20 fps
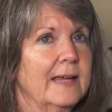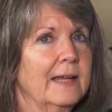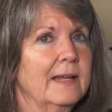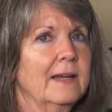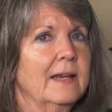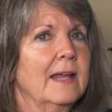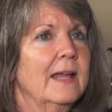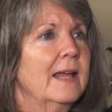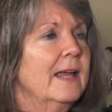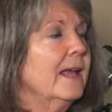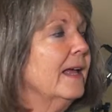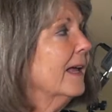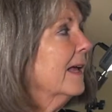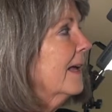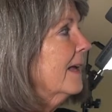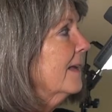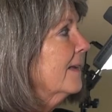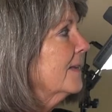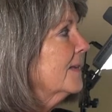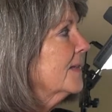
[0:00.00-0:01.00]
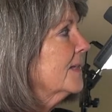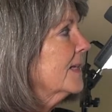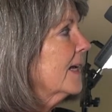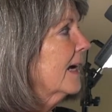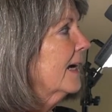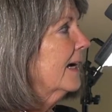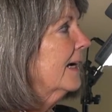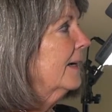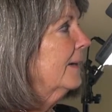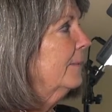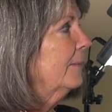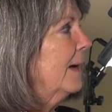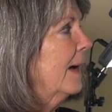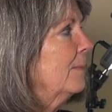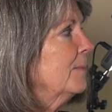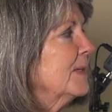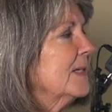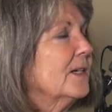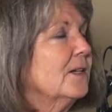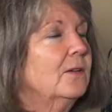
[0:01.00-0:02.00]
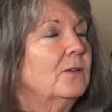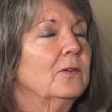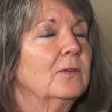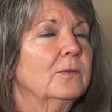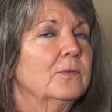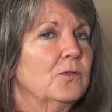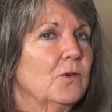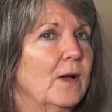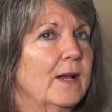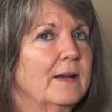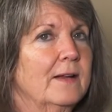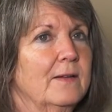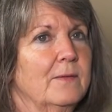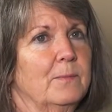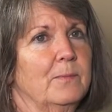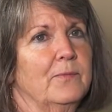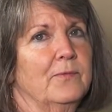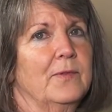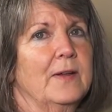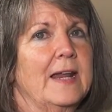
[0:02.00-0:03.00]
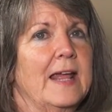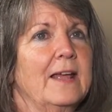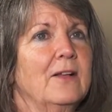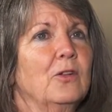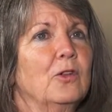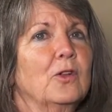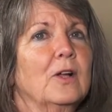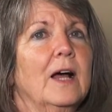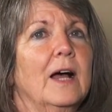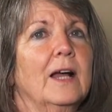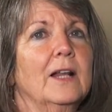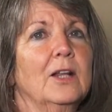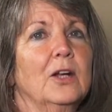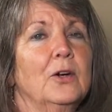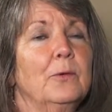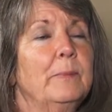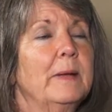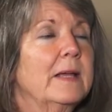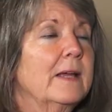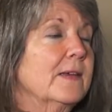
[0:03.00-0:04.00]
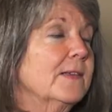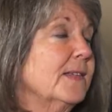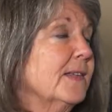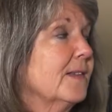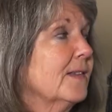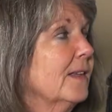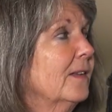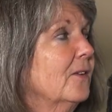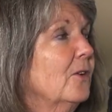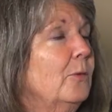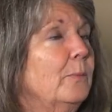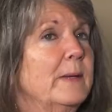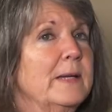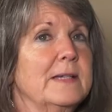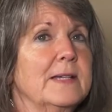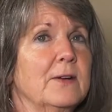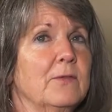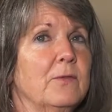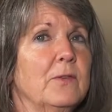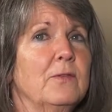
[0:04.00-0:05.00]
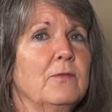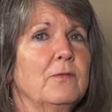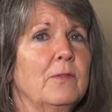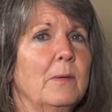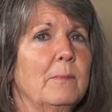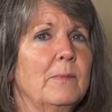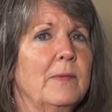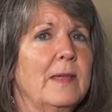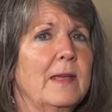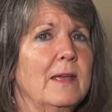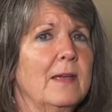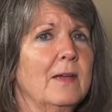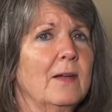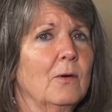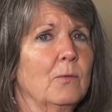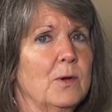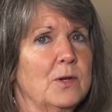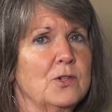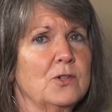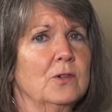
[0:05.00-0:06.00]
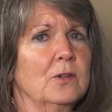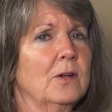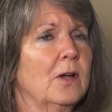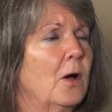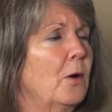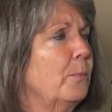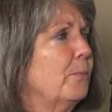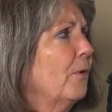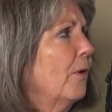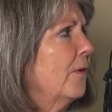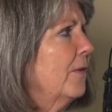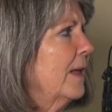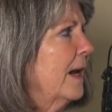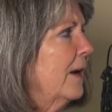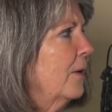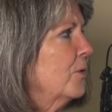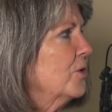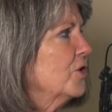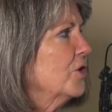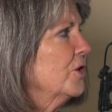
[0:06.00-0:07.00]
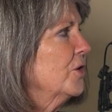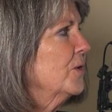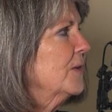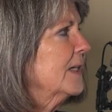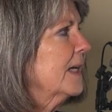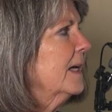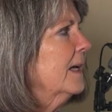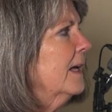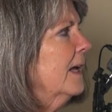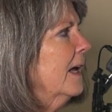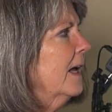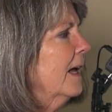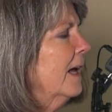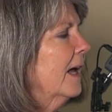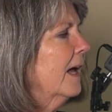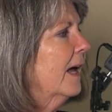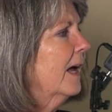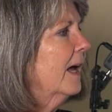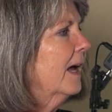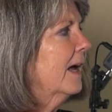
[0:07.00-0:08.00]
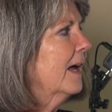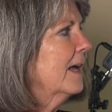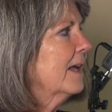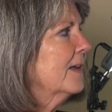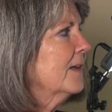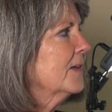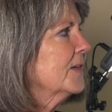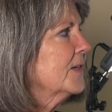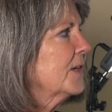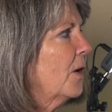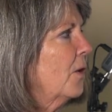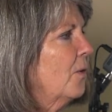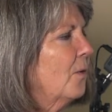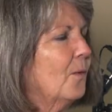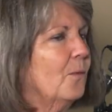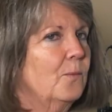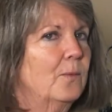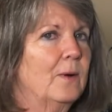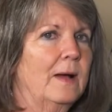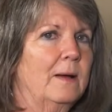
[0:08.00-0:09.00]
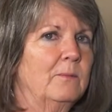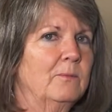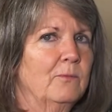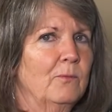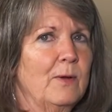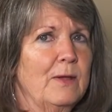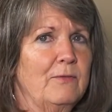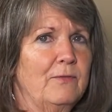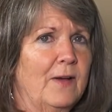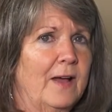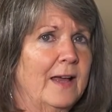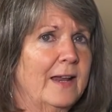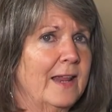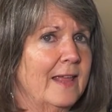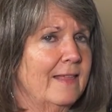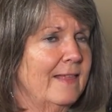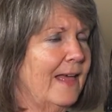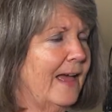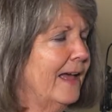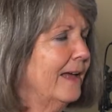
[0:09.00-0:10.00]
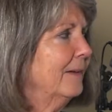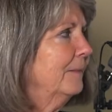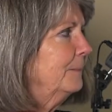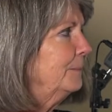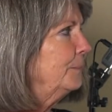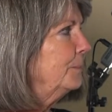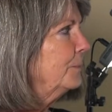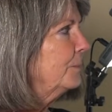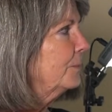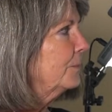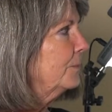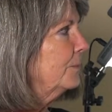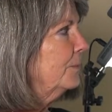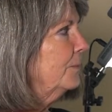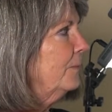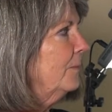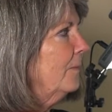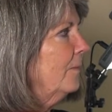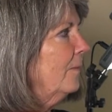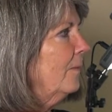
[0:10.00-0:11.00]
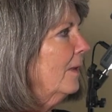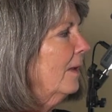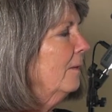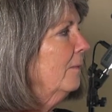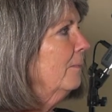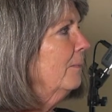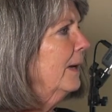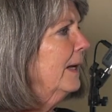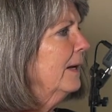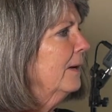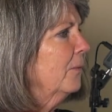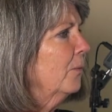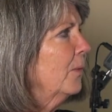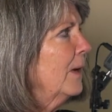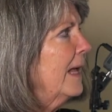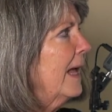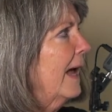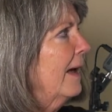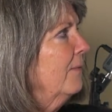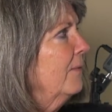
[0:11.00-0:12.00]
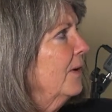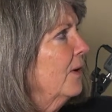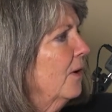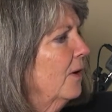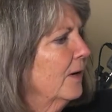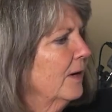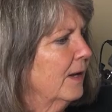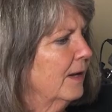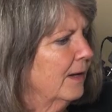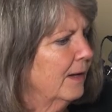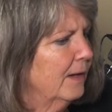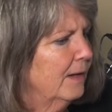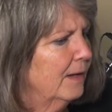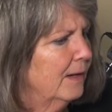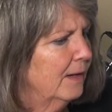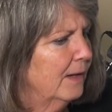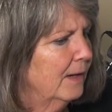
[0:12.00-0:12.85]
it. I'm still trying to finagle color because it's a little bit different from the original GoPro that I was using, so I'm refining that. But we have it on a